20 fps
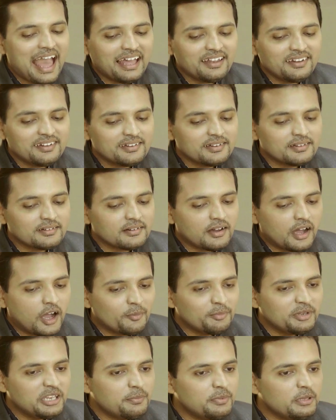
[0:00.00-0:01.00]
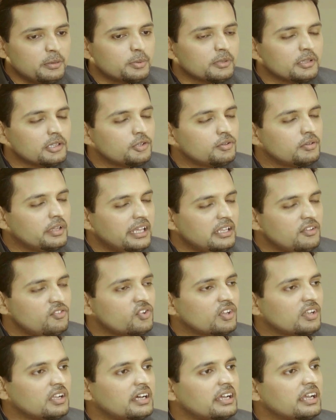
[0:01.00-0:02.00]
And how many people in
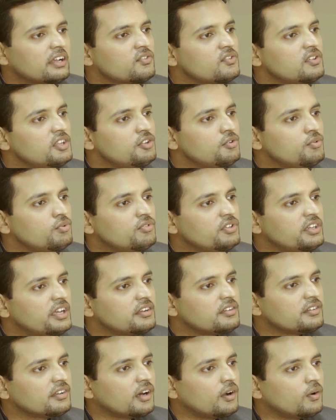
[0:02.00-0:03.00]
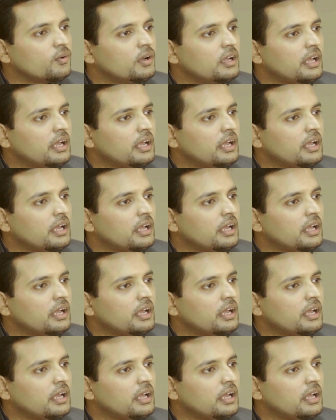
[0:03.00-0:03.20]
Chennai actually do theatre now?